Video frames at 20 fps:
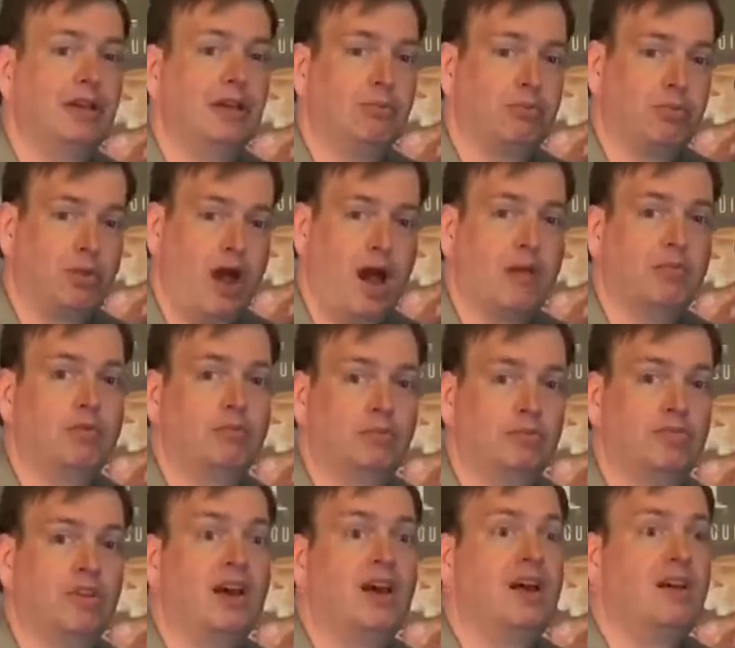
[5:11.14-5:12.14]

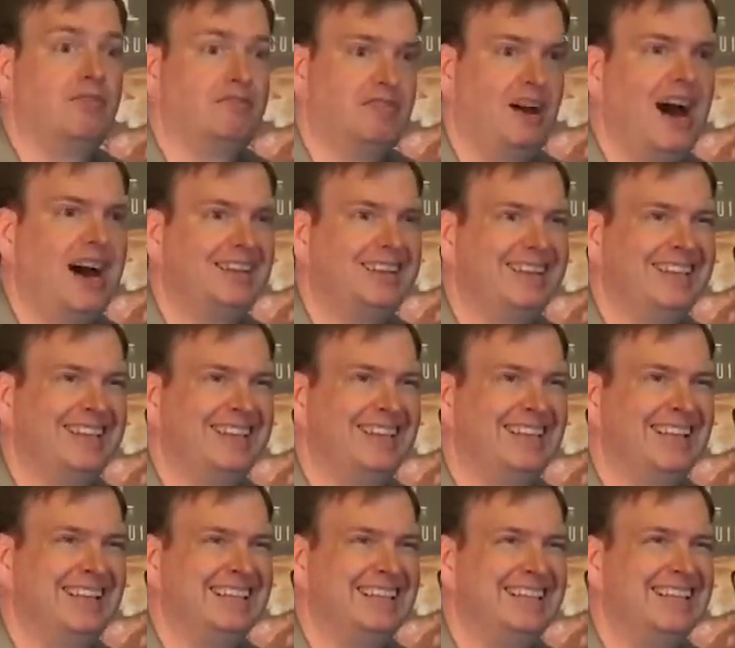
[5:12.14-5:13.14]
problems finding
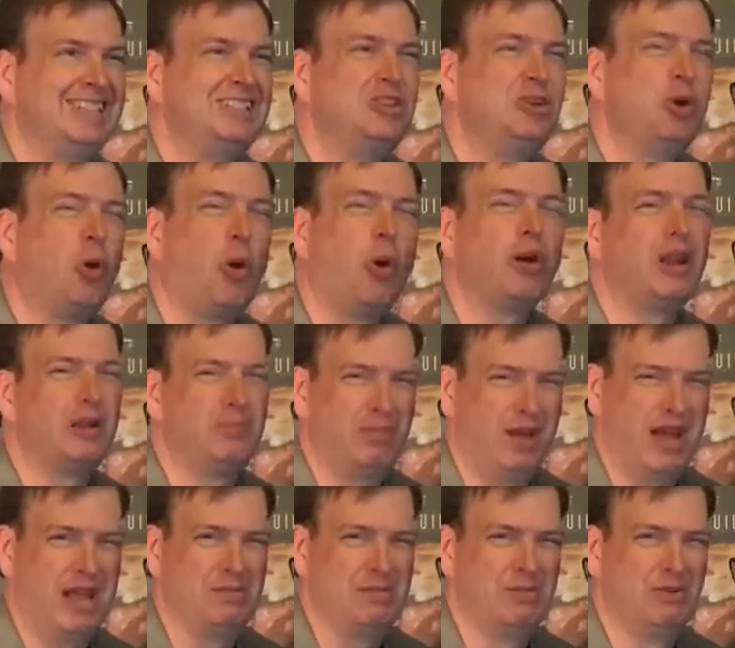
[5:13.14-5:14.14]
toilet
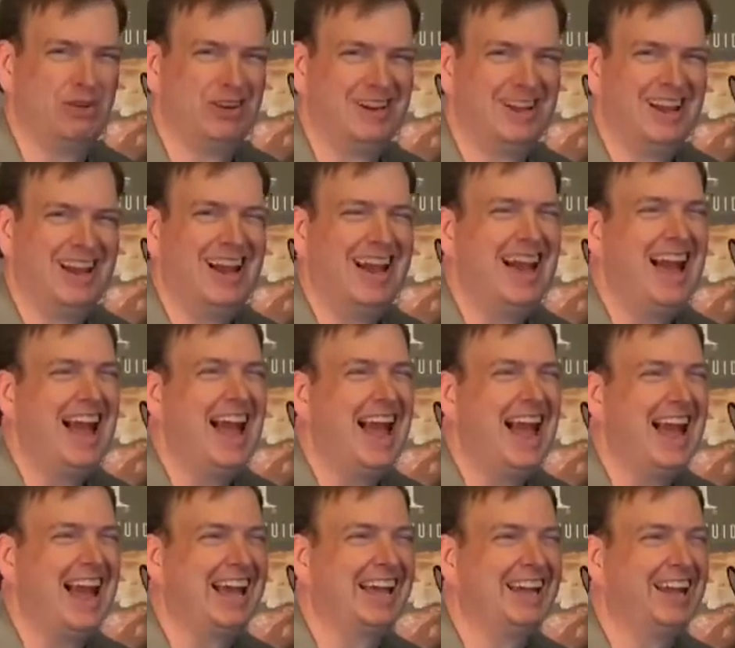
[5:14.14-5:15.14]
paper
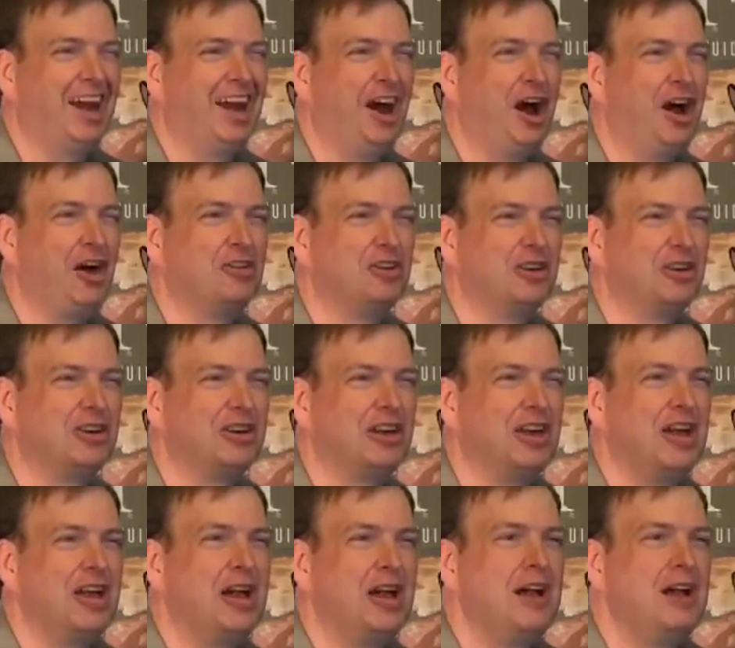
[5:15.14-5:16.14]
and other
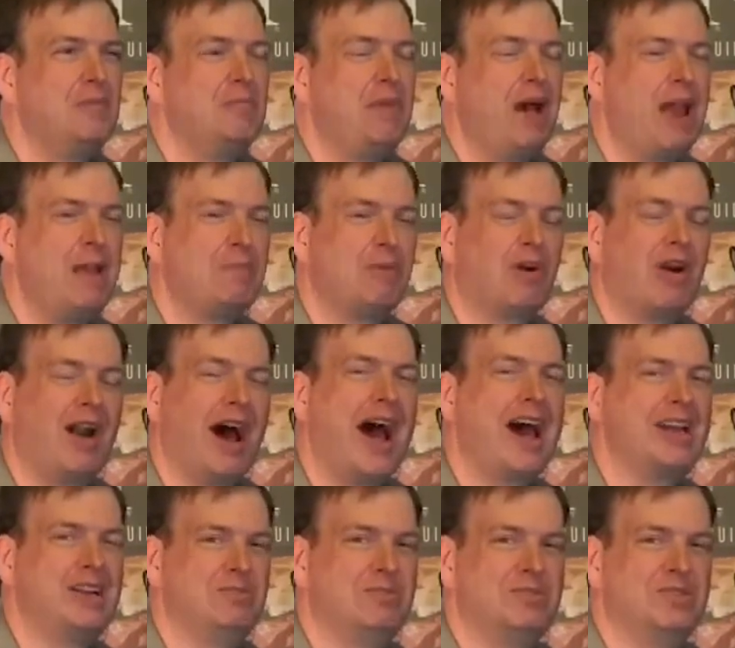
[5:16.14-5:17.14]
paper
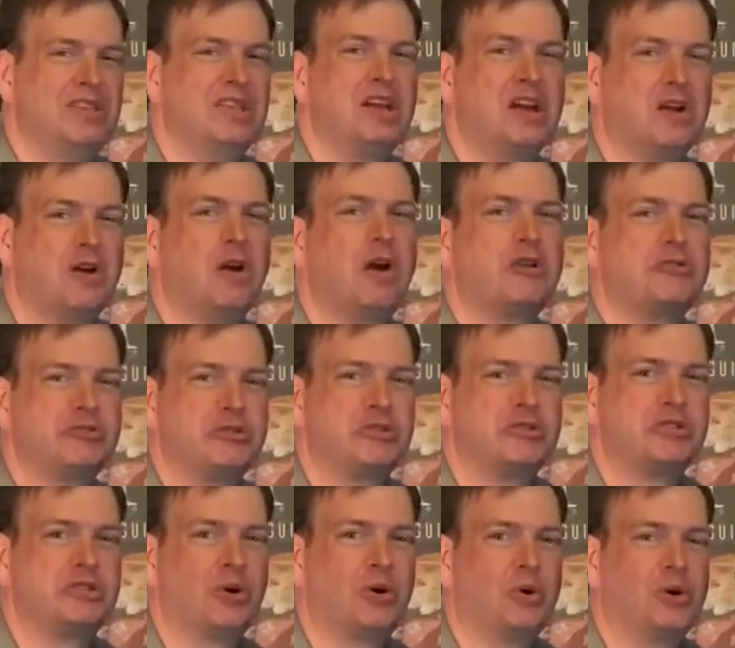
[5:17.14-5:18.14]
items in a grocery
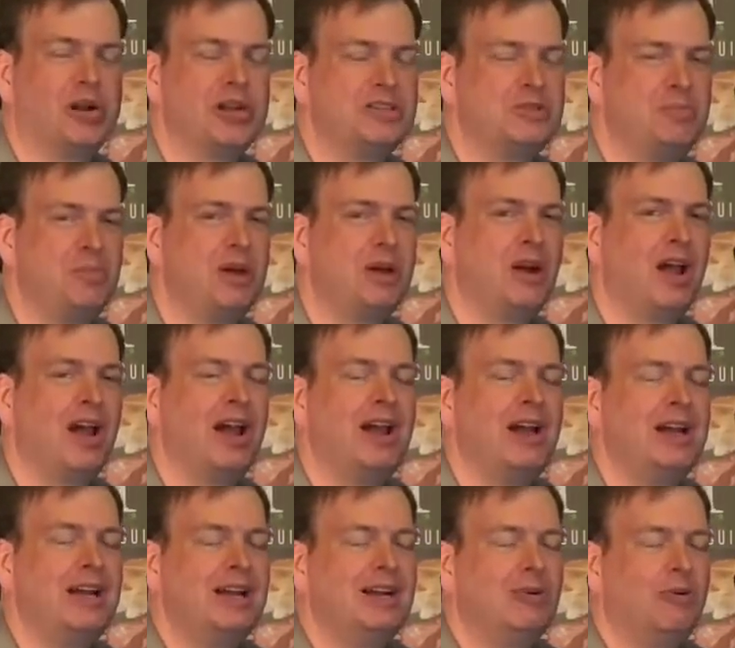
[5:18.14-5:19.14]
store. It's been
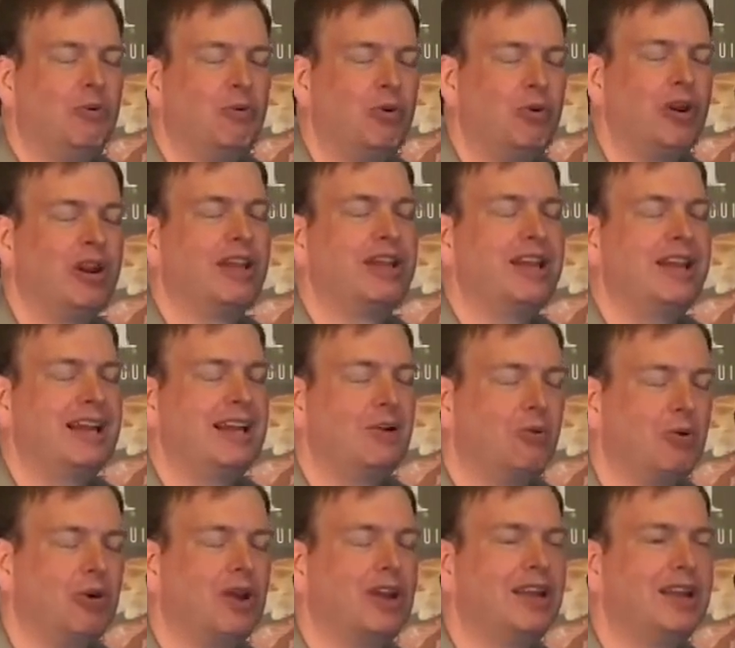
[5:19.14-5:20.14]
really,
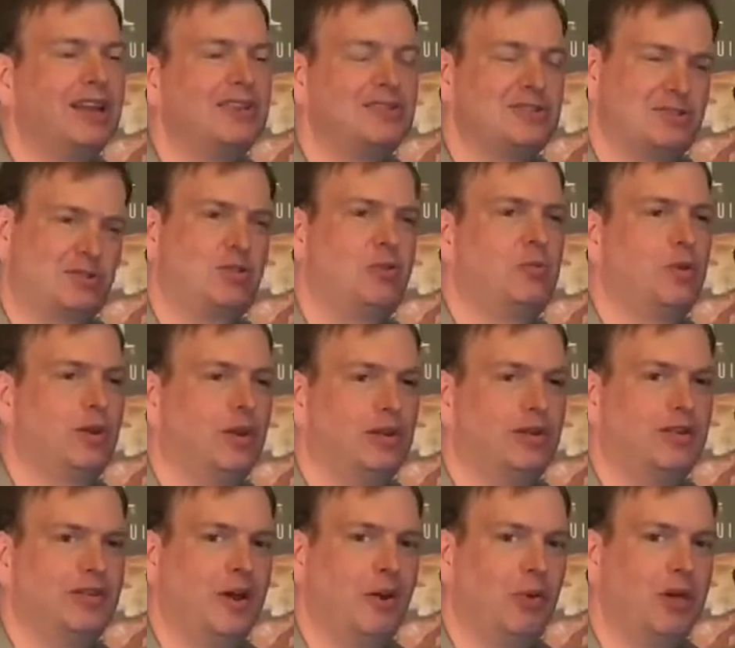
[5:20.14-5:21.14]
really stupid
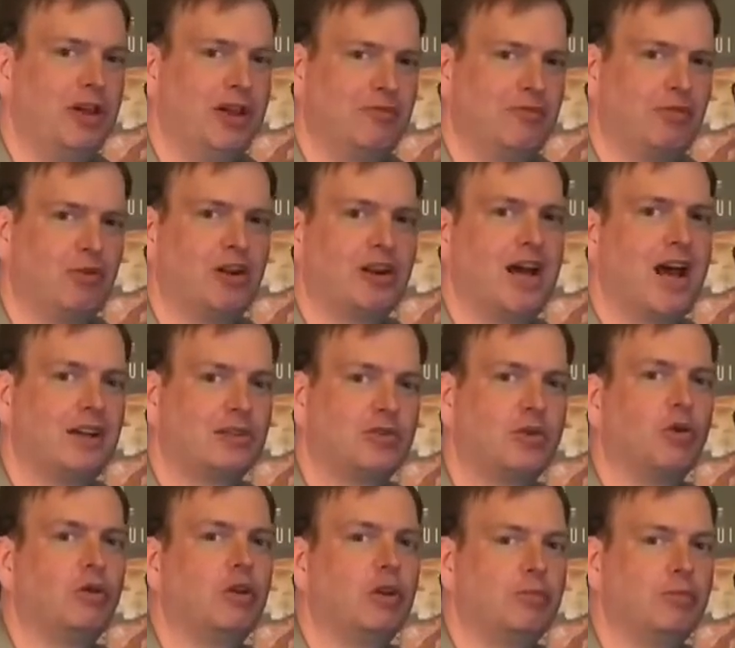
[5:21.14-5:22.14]
that we have run out of
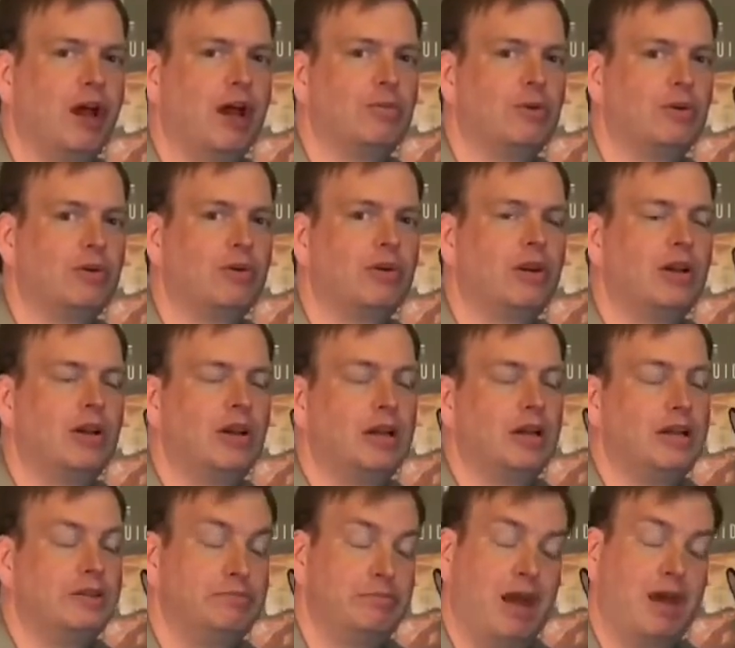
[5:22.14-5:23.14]
toilet paper.
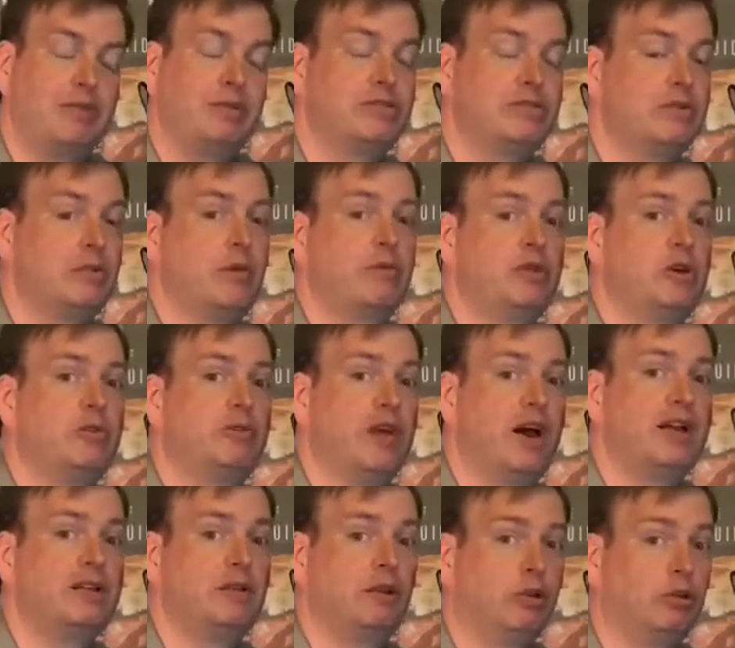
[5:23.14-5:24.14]
Maybe some of you have
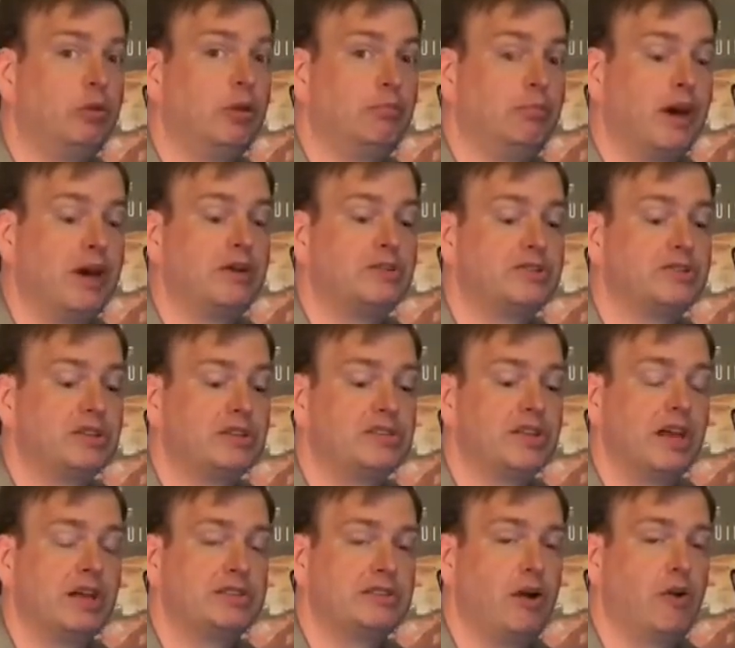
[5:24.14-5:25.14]
had a little bit better
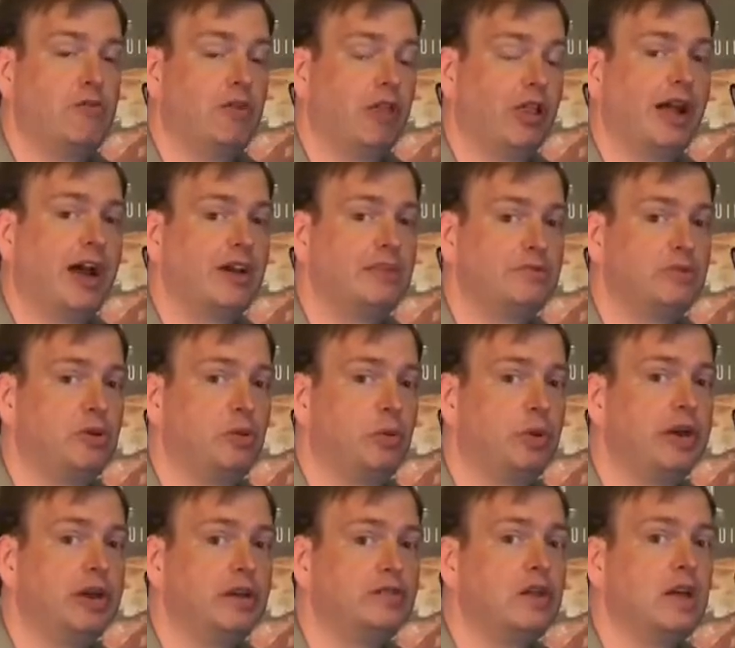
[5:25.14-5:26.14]
success over the last few
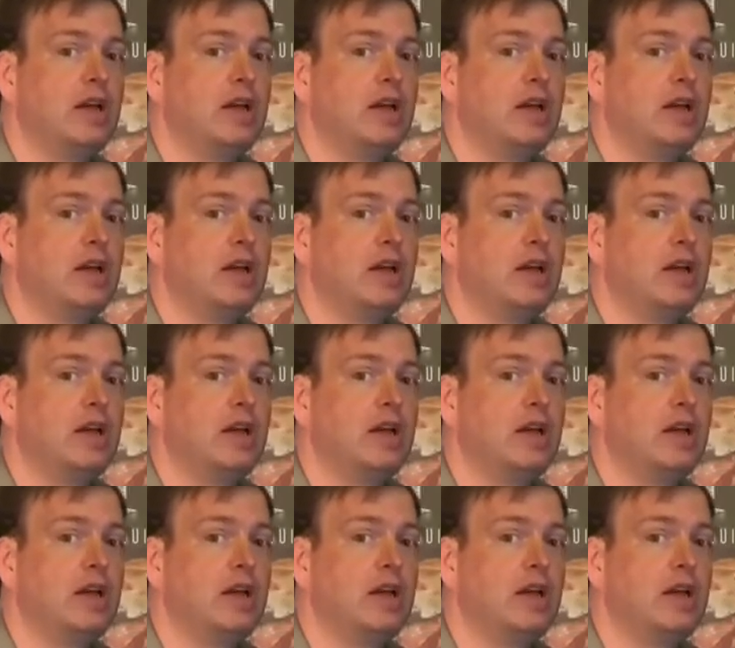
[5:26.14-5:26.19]
weeks,